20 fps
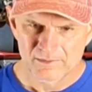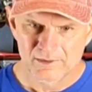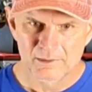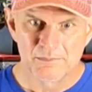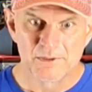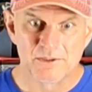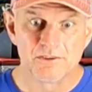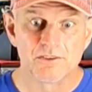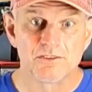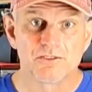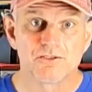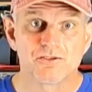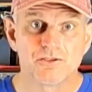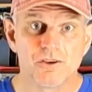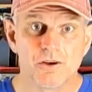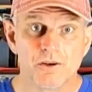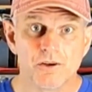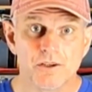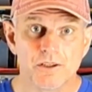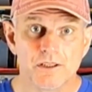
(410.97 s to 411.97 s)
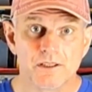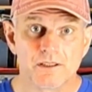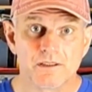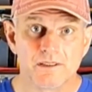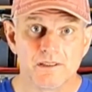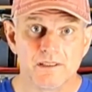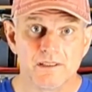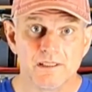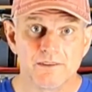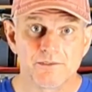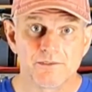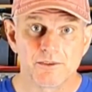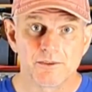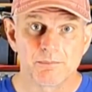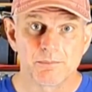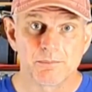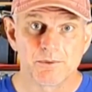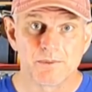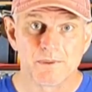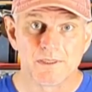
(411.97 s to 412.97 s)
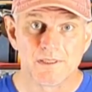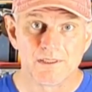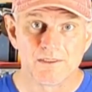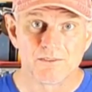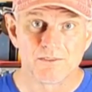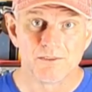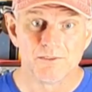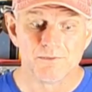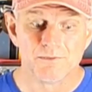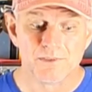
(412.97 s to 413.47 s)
Let me just show you the difference between these two